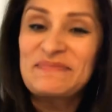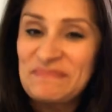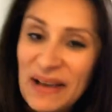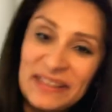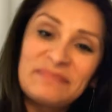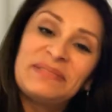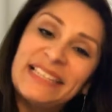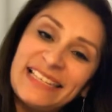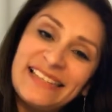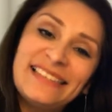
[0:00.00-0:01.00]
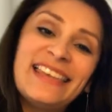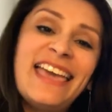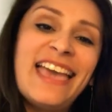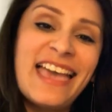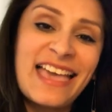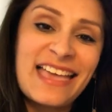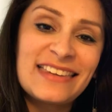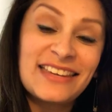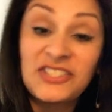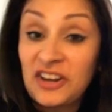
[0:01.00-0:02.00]
button, please,
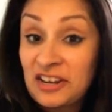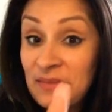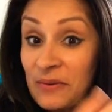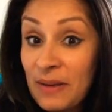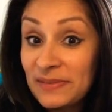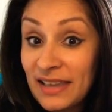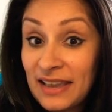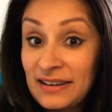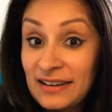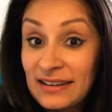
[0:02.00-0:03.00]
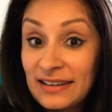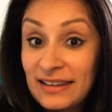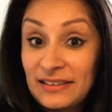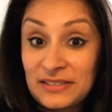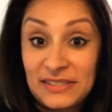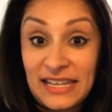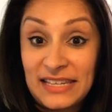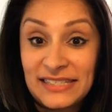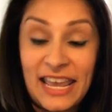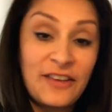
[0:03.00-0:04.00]
and check out my website. Stay
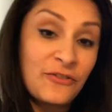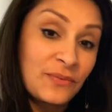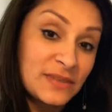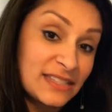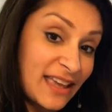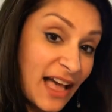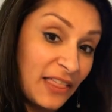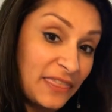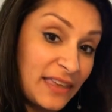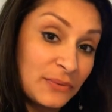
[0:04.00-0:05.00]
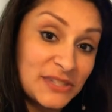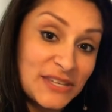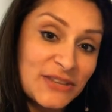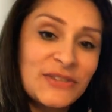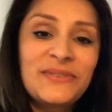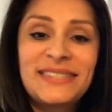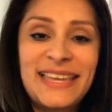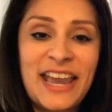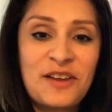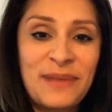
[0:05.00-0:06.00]
safe, stay healthy. We'll see you soon.
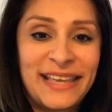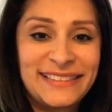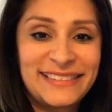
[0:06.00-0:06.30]
Take care. Bye.